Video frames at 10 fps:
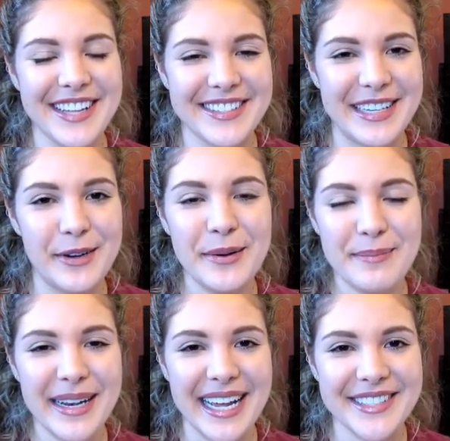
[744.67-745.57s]
I'll see you in
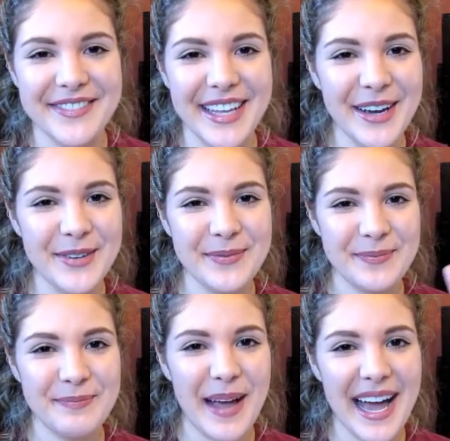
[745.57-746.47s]
my next video.
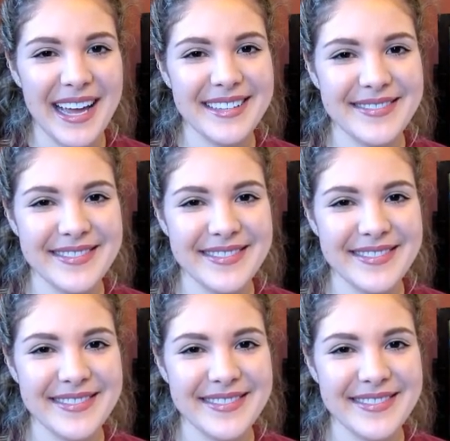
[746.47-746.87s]
Bye!